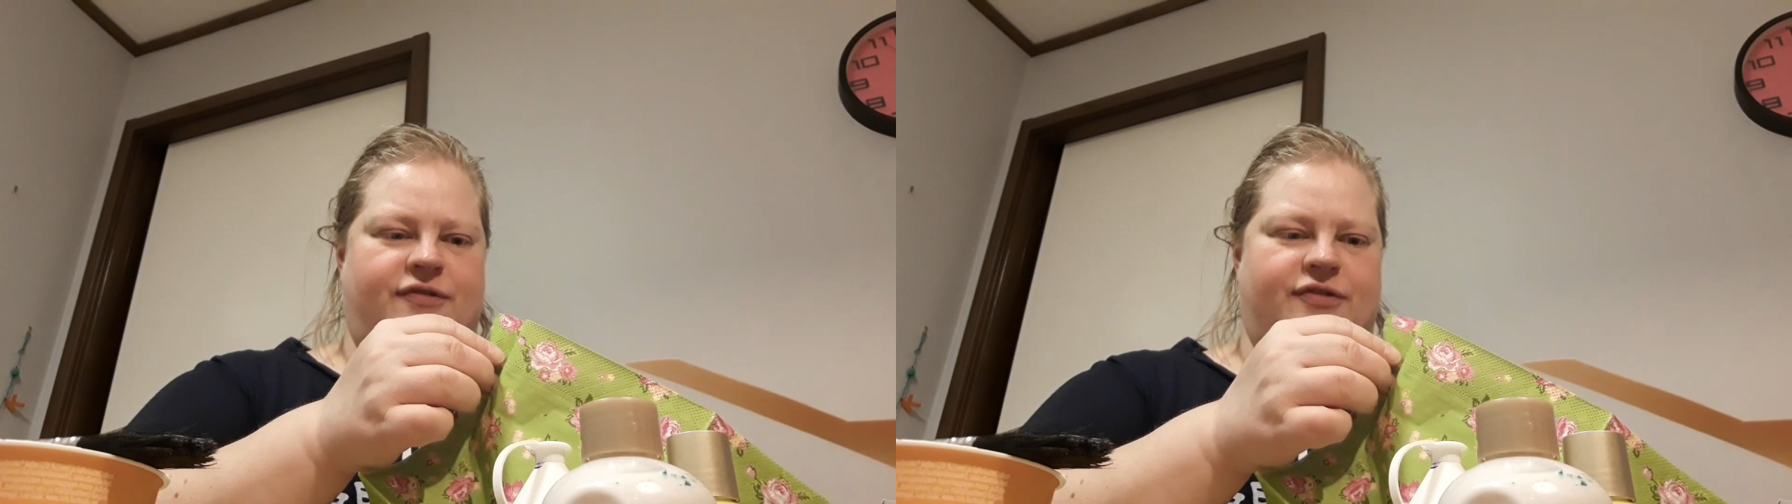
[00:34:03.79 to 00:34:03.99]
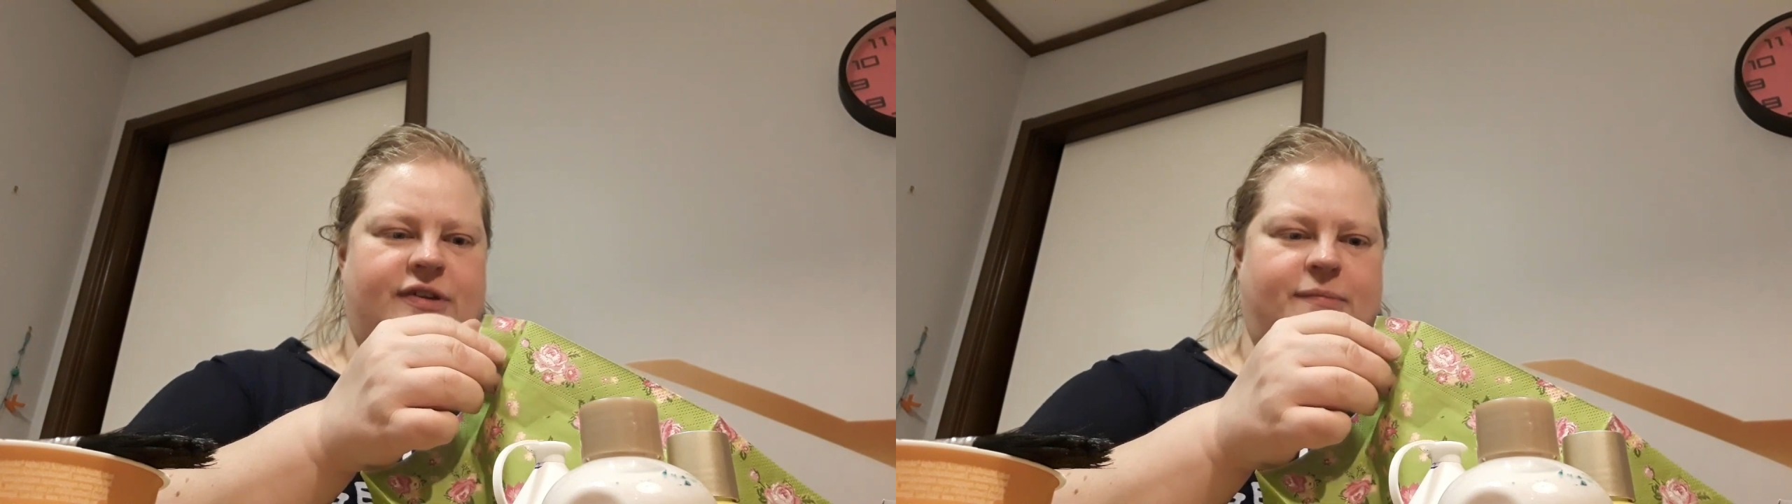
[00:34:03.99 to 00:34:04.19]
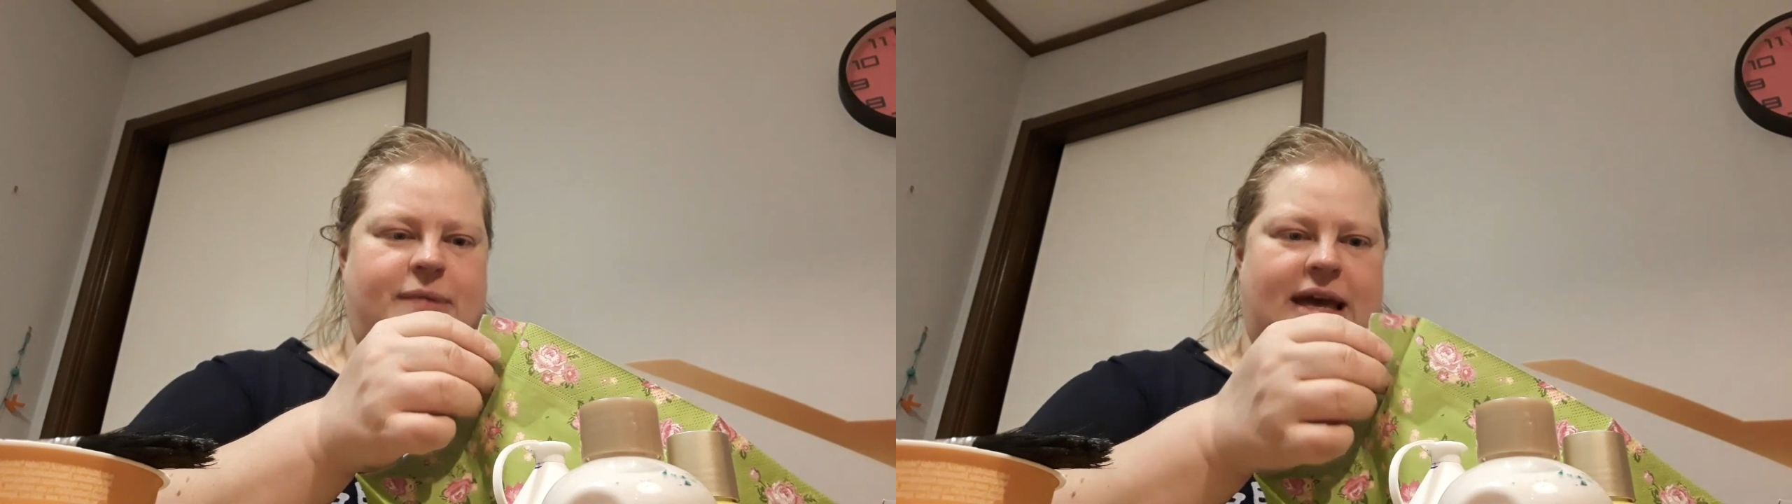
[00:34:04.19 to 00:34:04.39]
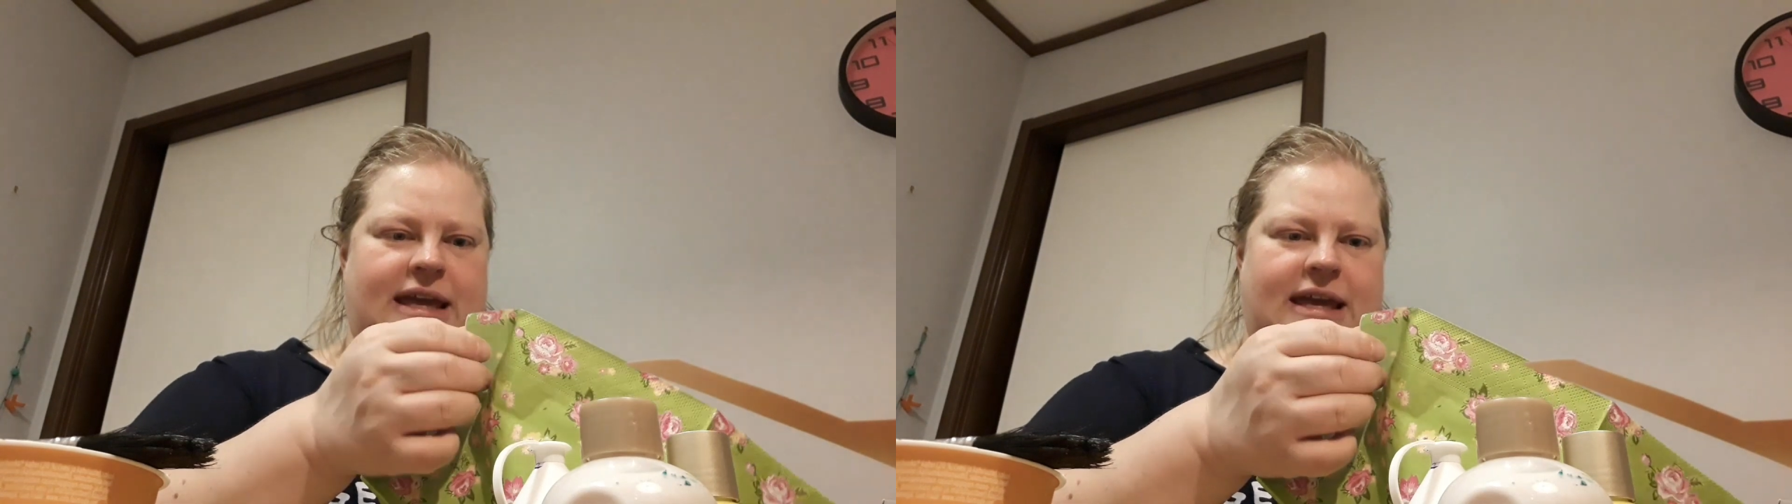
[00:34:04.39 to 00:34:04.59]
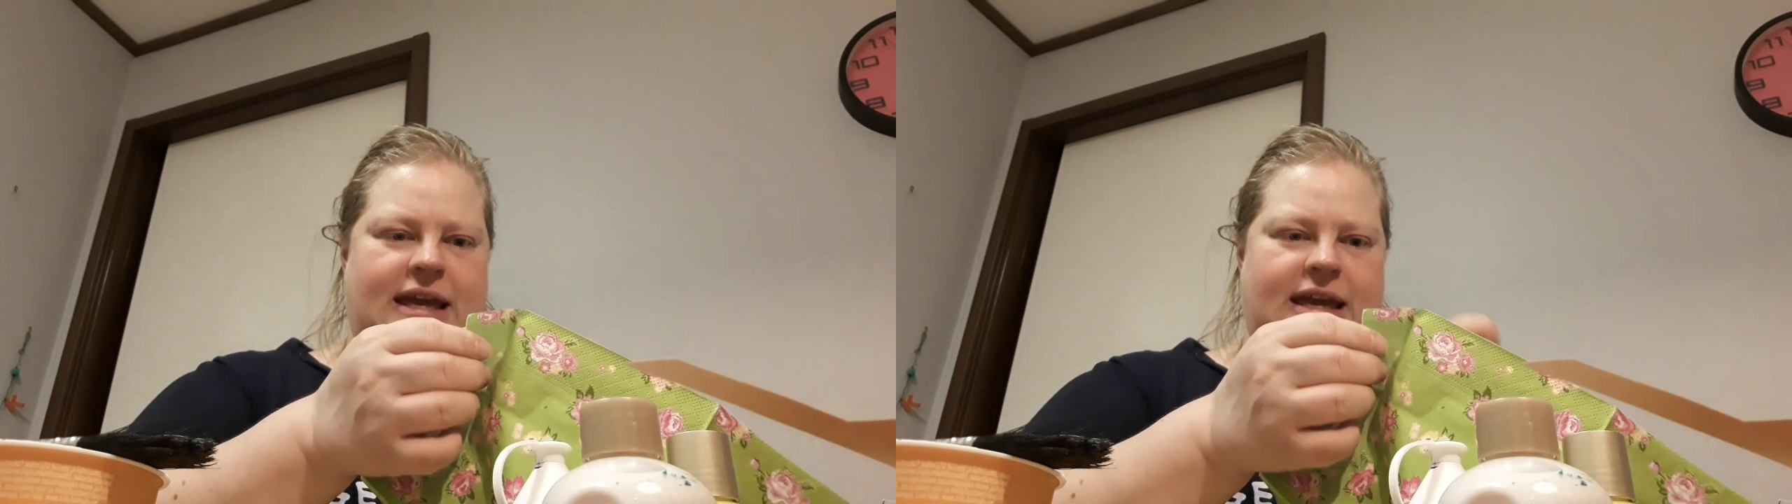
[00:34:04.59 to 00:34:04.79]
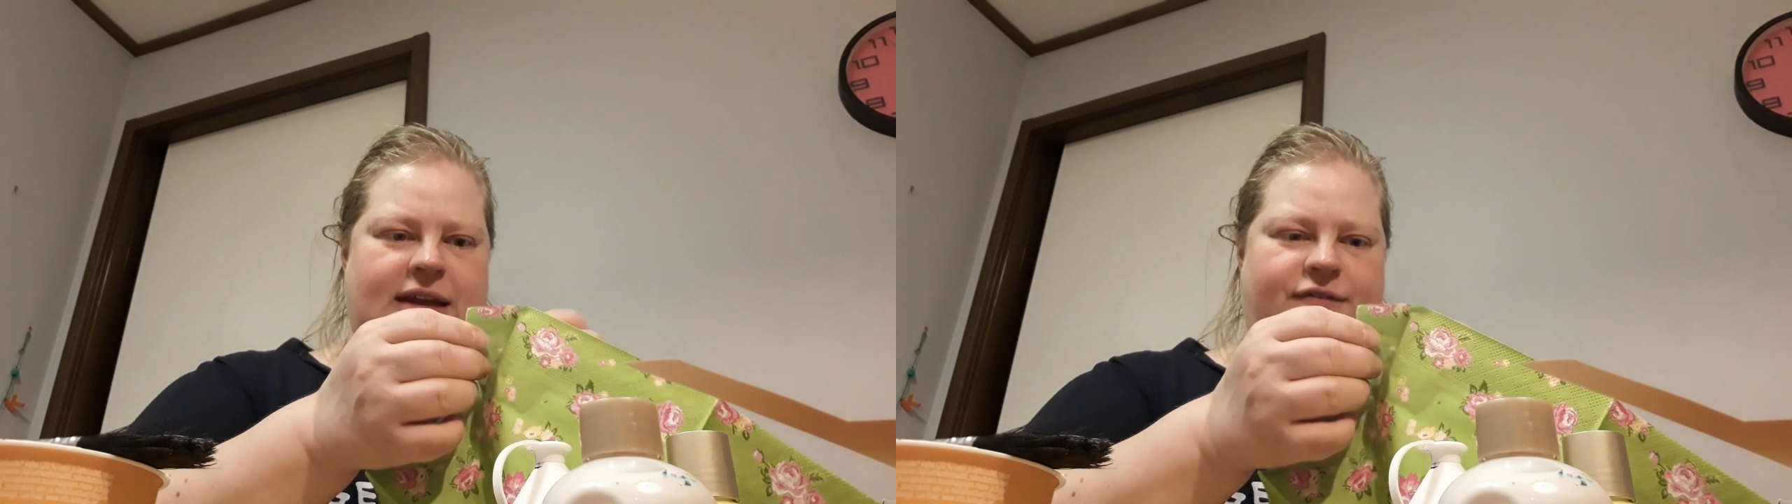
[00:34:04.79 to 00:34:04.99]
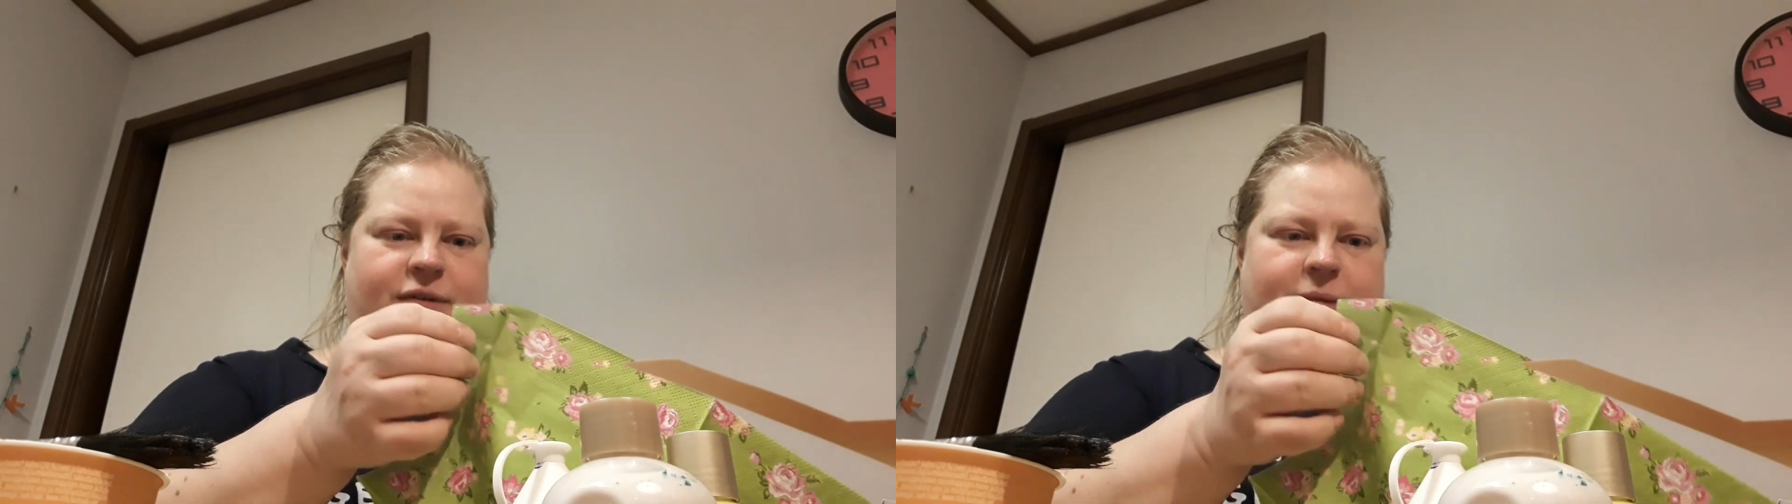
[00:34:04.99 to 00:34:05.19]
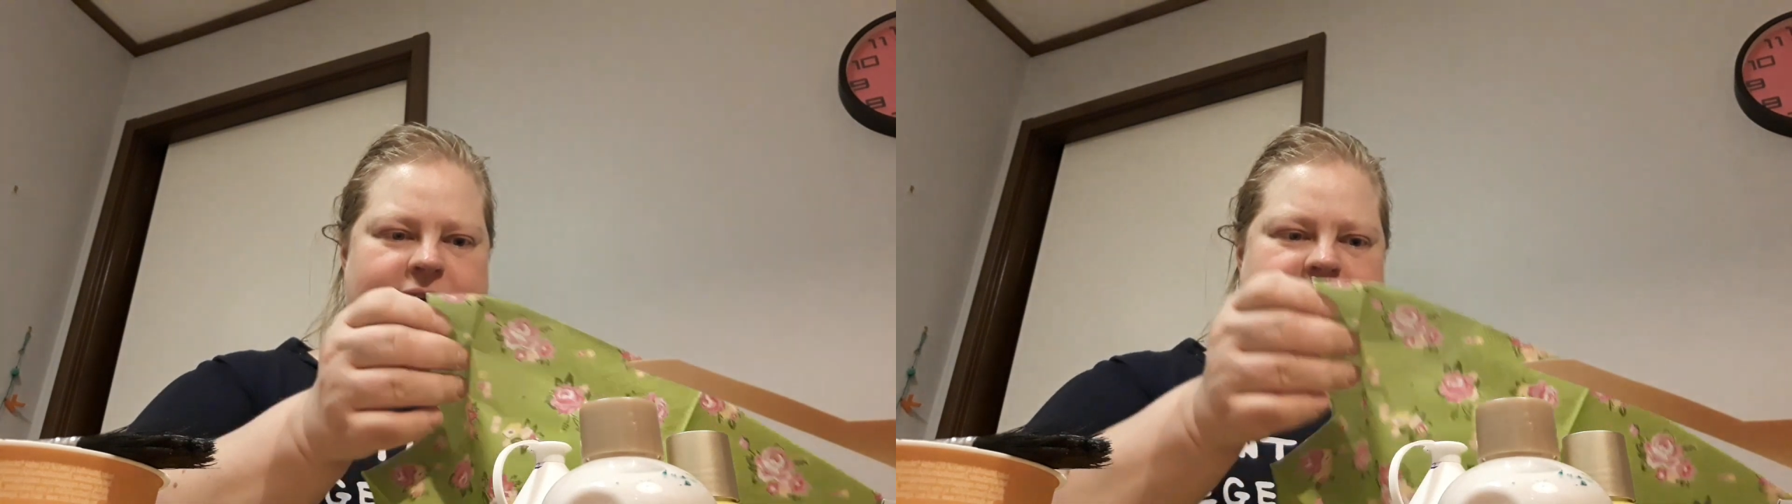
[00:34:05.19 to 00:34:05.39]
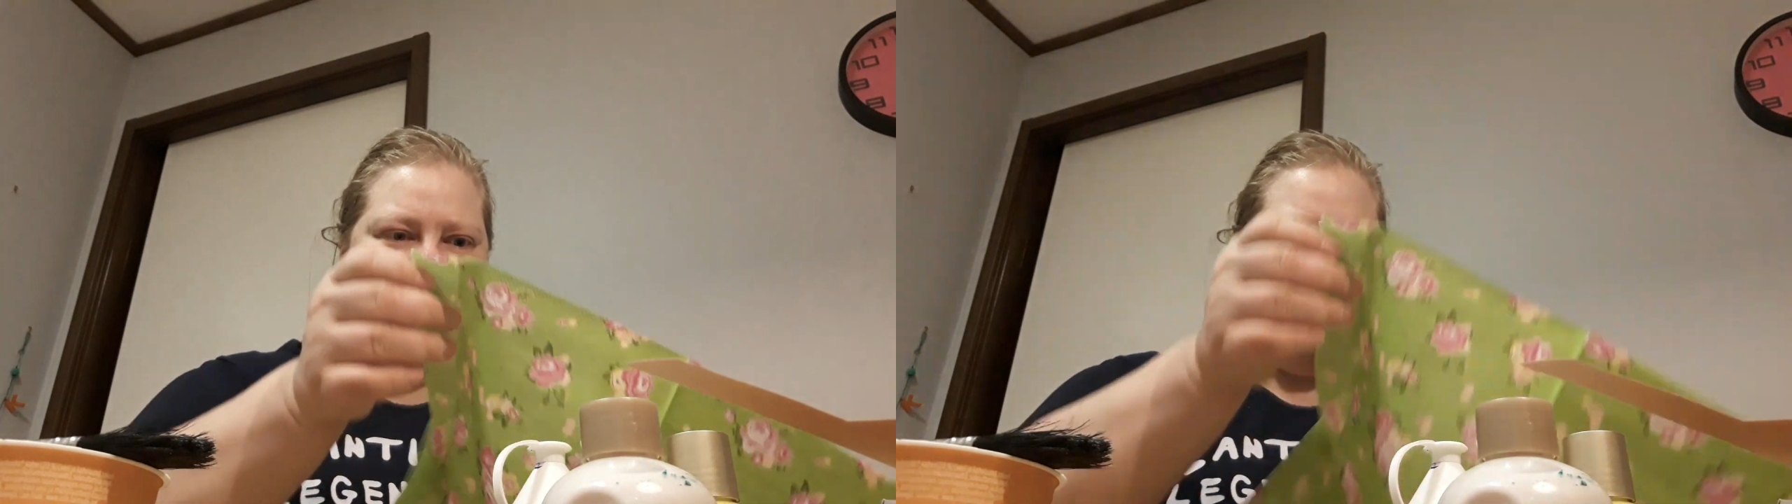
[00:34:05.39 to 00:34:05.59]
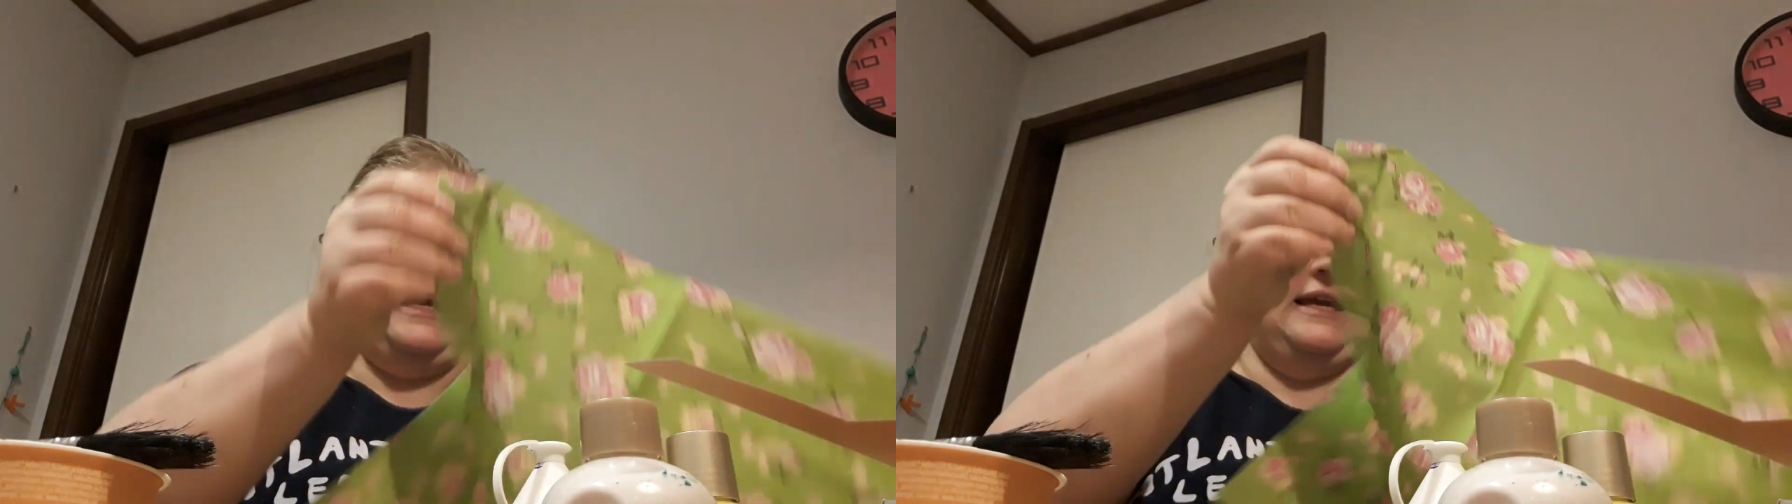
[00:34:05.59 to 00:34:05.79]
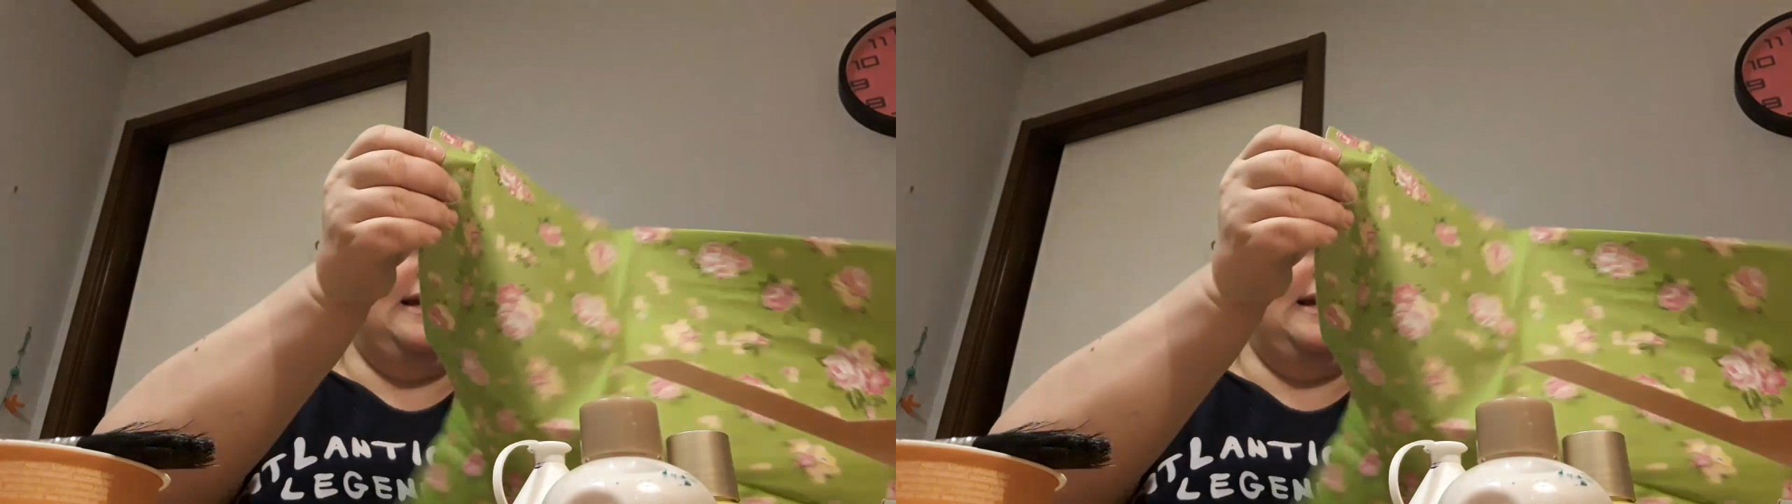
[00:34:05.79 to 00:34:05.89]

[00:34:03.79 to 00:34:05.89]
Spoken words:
some backing from this thing.